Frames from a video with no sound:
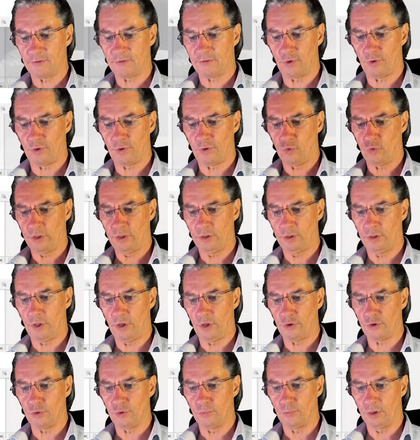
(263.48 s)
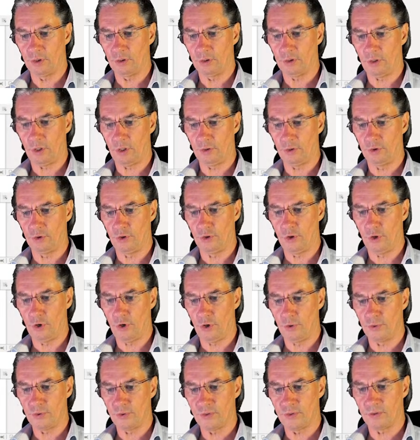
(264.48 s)
from one document on the
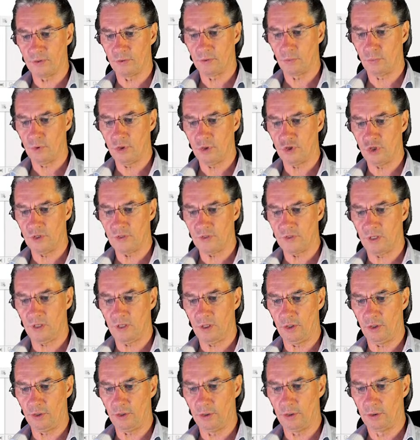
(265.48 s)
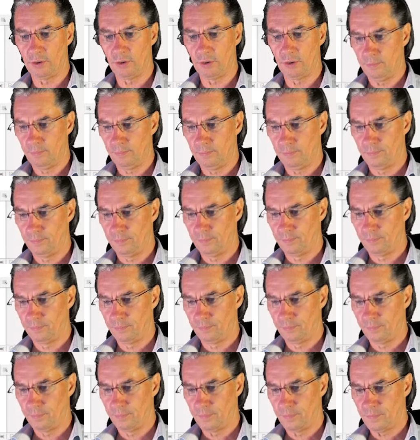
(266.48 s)
host, which is here.
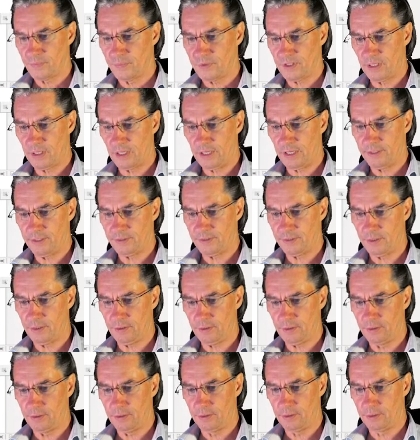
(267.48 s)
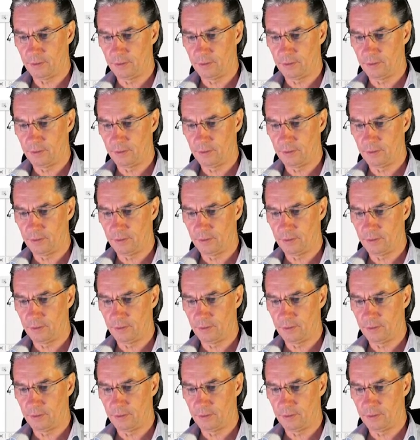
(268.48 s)
Select it,